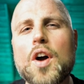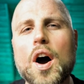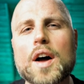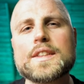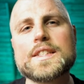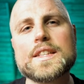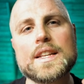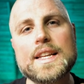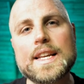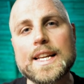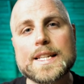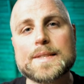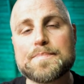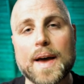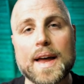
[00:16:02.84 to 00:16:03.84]
constantly
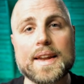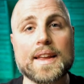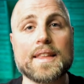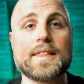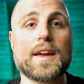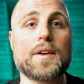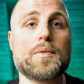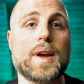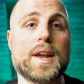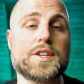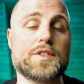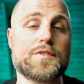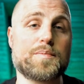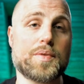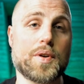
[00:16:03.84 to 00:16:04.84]
expanding their
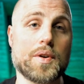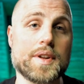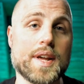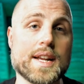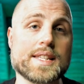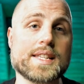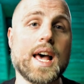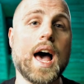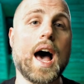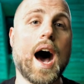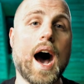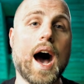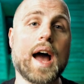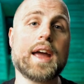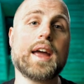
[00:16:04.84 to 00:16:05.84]
range of products.
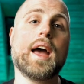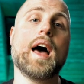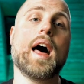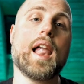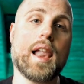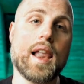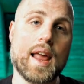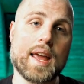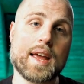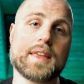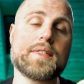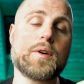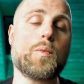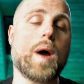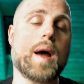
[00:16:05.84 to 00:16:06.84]
I
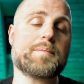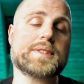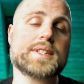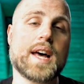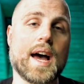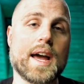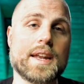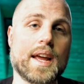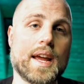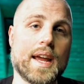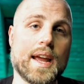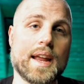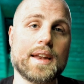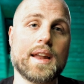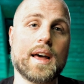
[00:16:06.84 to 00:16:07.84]
link the website
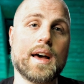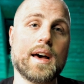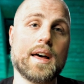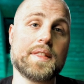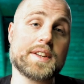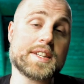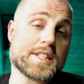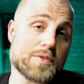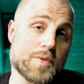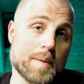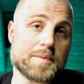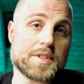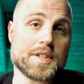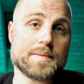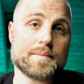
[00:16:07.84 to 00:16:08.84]
in the
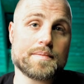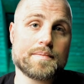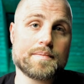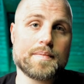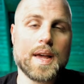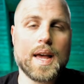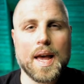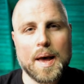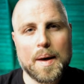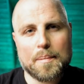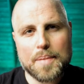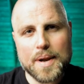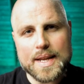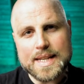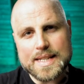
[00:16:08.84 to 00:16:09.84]
description.
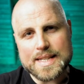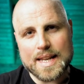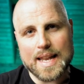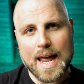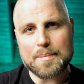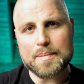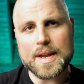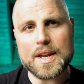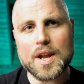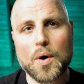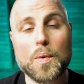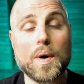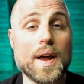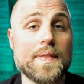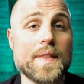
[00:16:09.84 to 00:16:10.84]
Please let me
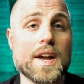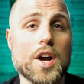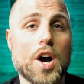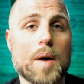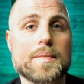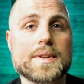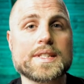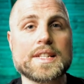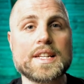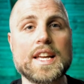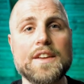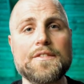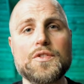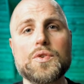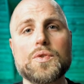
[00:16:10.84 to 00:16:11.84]
know in the comments
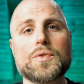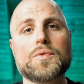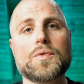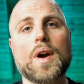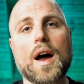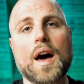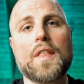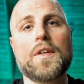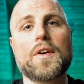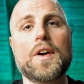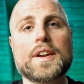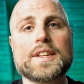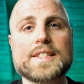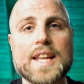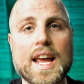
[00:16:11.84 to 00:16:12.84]
if you'd
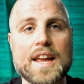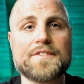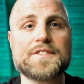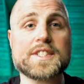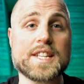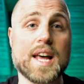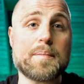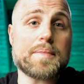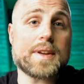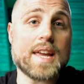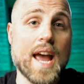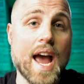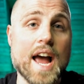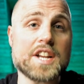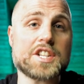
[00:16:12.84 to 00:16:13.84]
rather save some
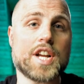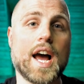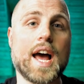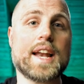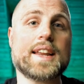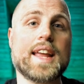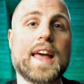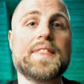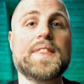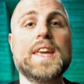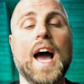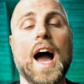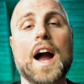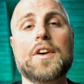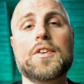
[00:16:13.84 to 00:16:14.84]
cash and get the
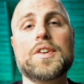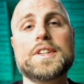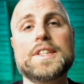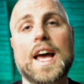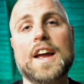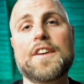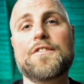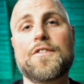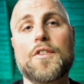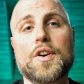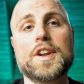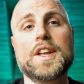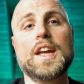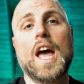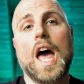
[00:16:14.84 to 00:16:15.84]
AQOR Tech
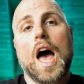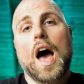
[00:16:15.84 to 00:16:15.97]
40,